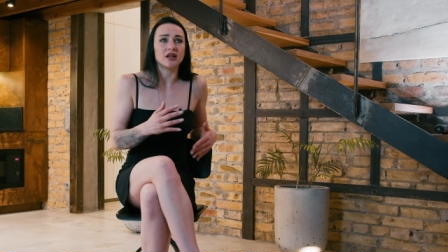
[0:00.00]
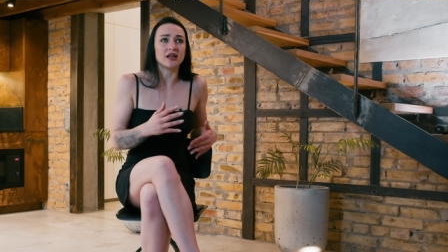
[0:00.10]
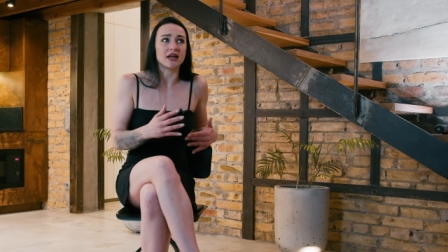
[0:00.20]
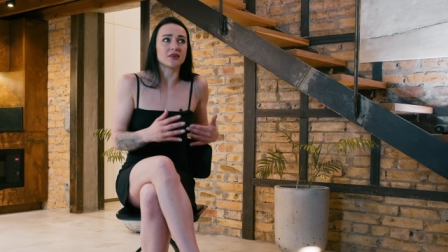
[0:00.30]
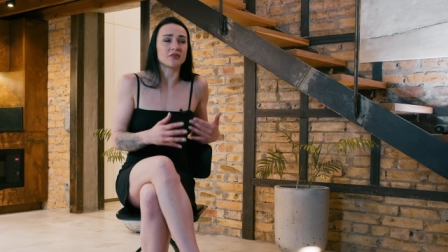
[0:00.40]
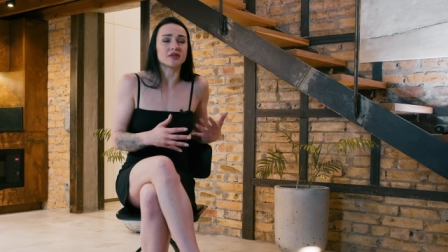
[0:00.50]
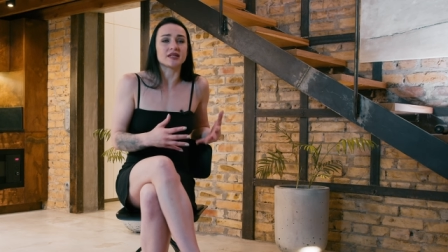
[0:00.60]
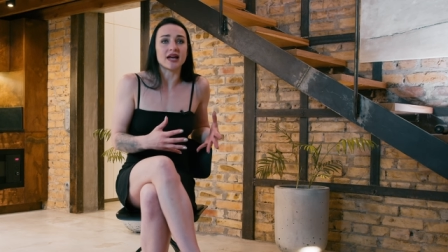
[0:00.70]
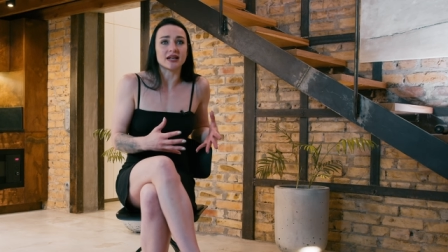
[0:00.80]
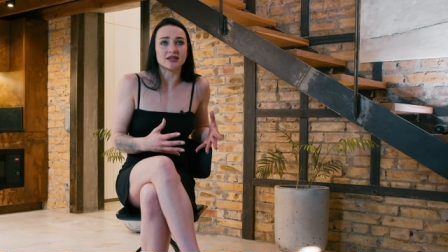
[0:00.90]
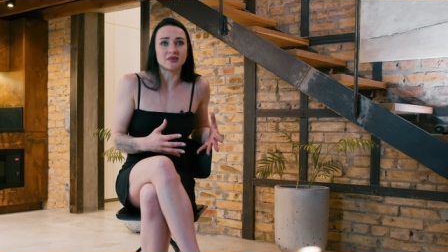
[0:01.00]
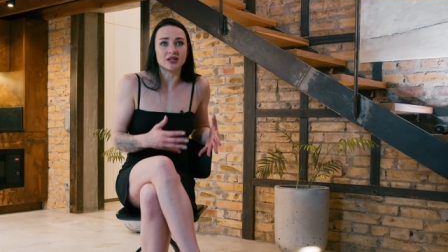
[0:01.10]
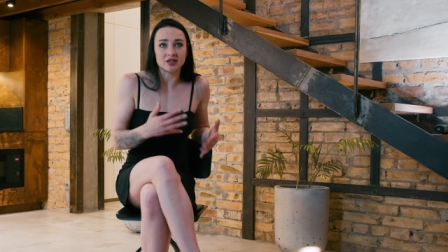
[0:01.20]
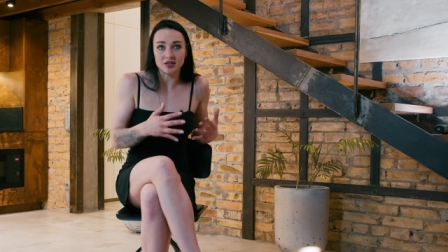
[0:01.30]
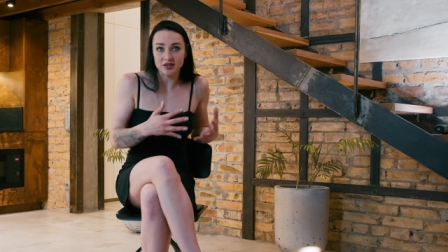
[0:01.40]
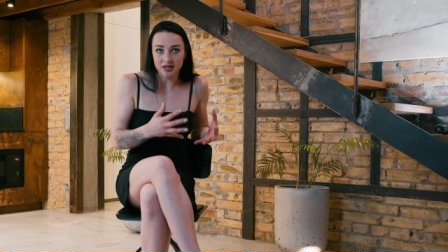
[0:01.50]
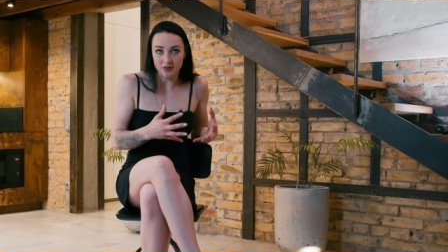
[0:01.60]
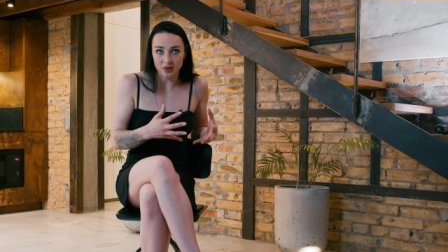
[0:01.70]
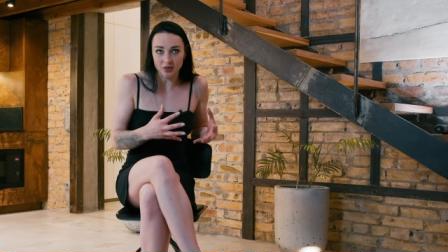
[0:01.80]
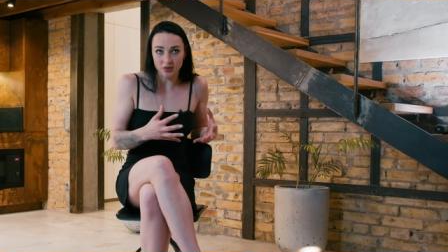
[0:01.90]
like protect me, to do
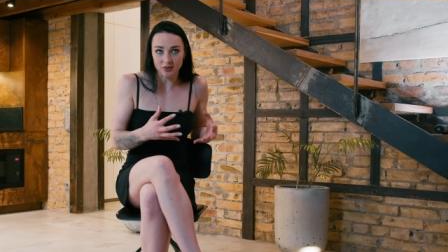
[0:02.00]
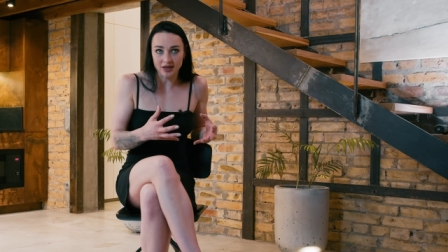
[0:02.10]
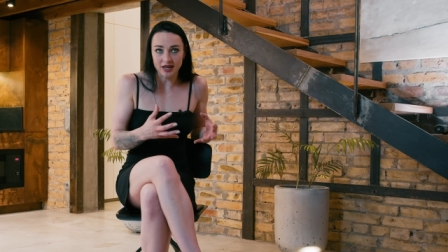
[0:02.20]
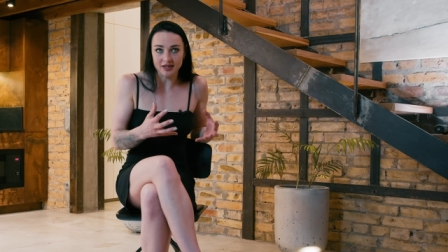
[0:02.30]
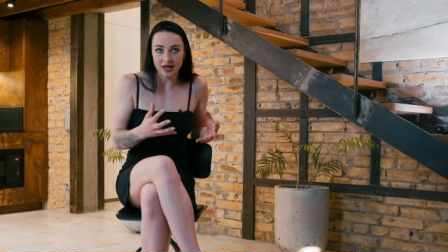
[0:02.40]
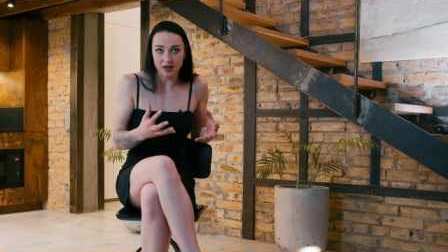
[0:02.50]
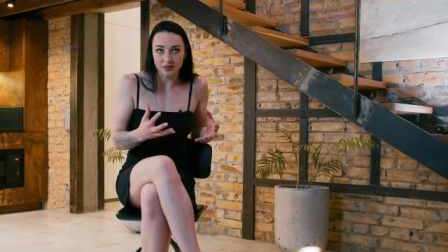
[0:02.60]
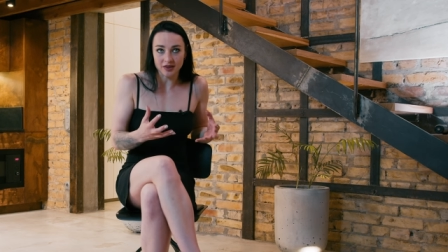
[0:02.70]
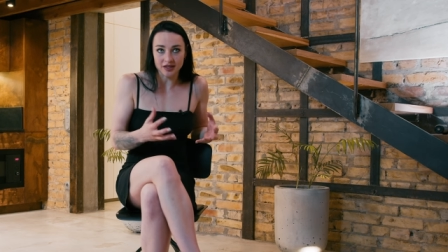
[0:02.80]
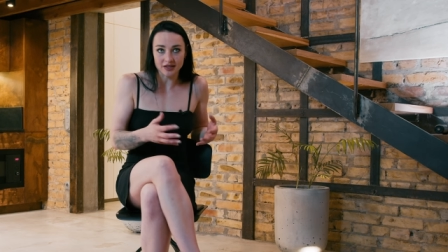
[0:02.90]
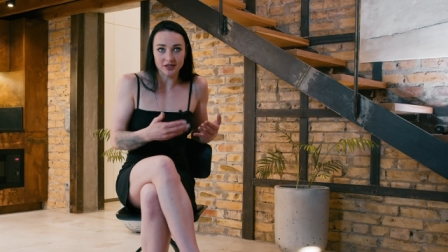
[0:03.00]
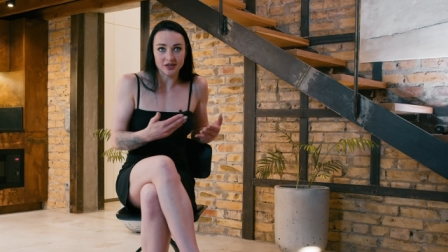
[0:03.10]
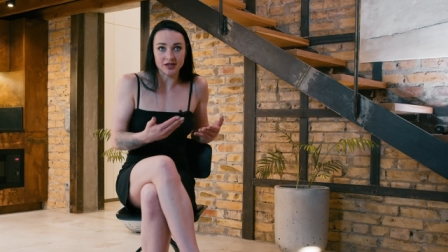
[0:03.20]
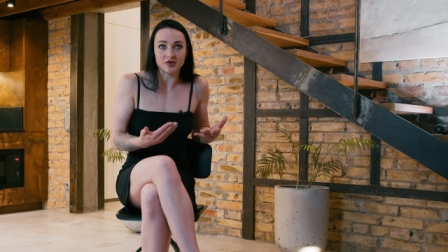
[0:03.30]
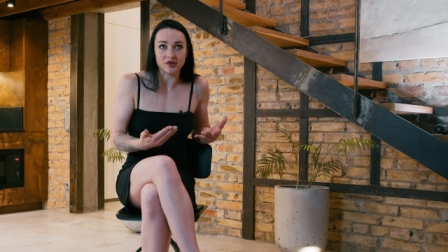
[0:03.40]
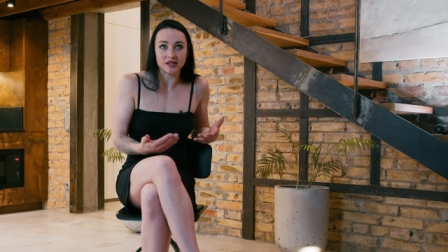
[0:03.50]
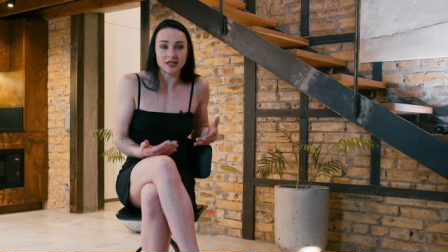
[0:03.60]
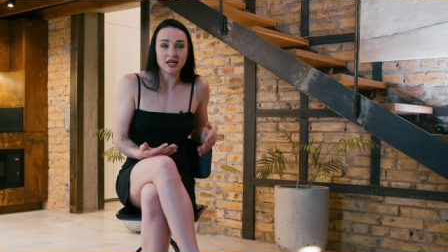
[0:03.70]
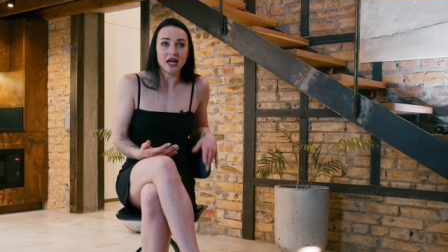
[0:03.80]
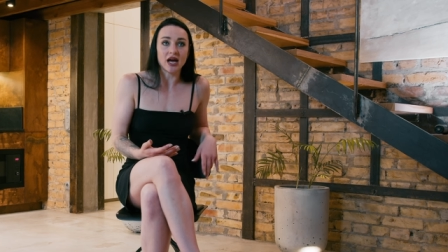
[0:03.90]
something with me, yeah, to help me, to do some
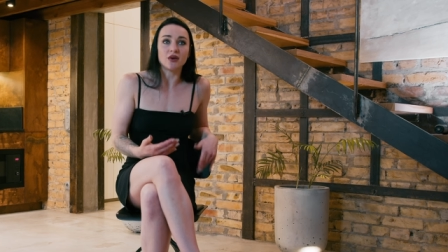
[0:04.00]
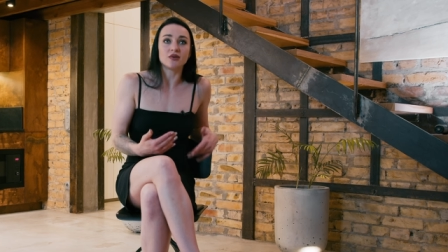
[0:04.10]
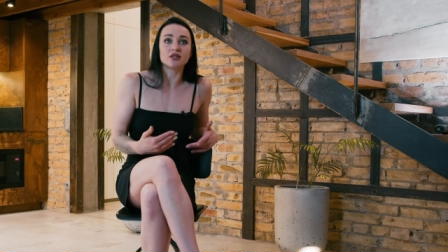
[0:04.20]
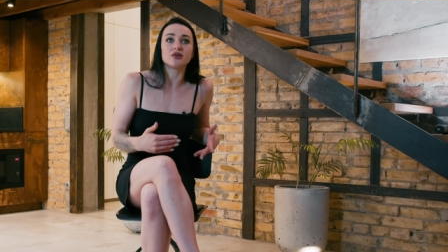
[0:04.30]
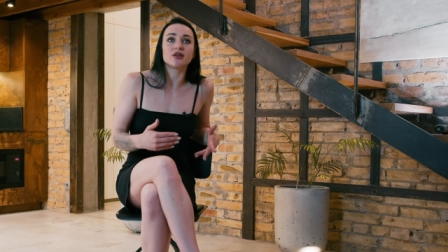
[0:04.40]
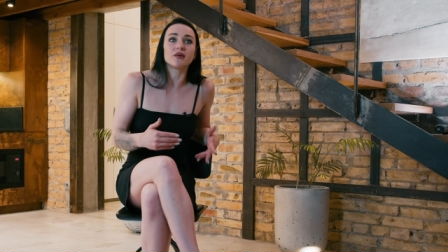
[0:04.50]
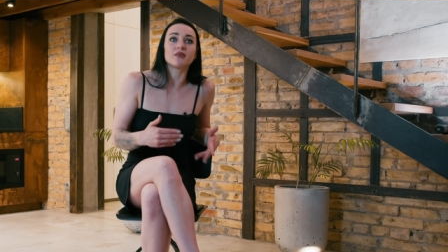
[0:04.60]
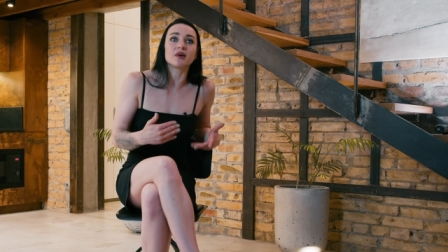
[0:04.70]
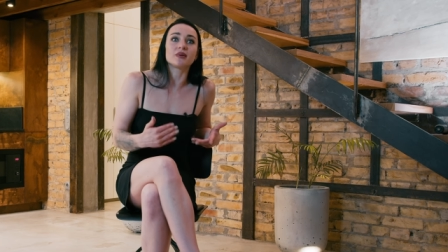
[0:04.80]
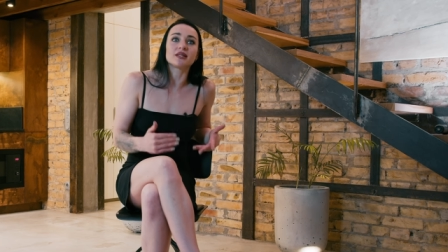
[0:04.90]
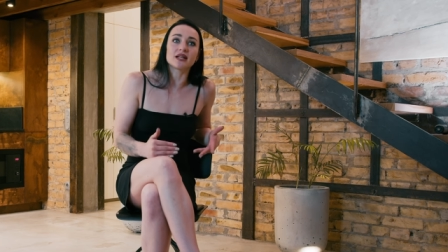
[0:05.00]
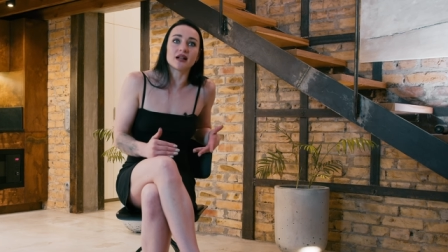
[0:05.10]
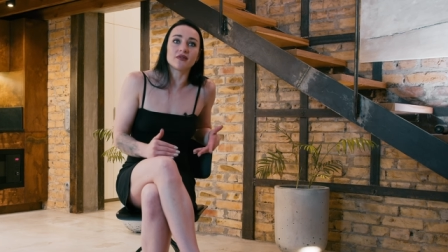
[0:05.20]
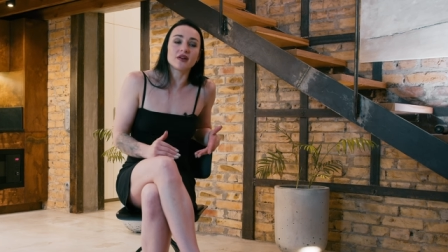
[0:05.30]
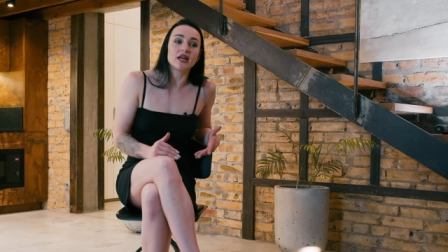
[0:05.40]
tricks. I was doing them by myself.